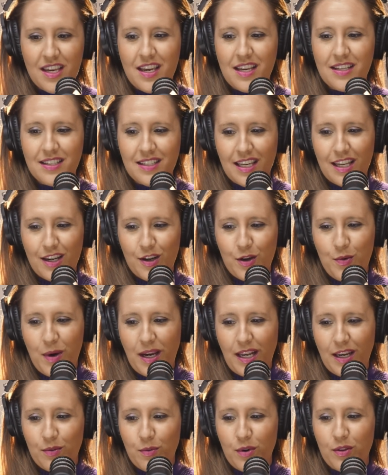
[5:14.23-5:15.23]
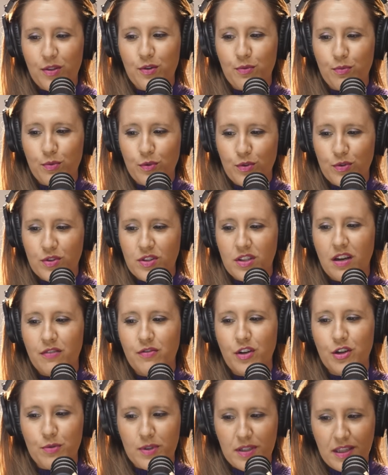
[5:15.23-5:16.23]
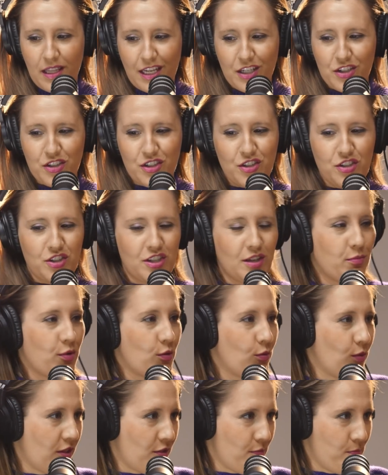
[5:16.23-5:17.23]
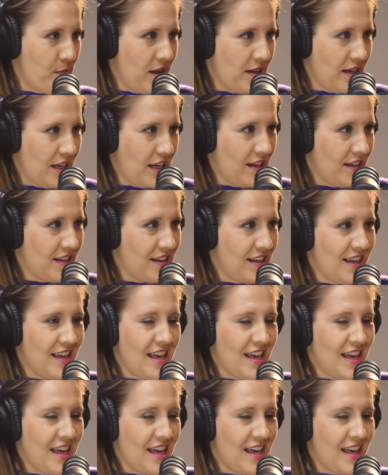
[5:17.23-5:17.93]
is get acquainted with the roots of your relationship with money.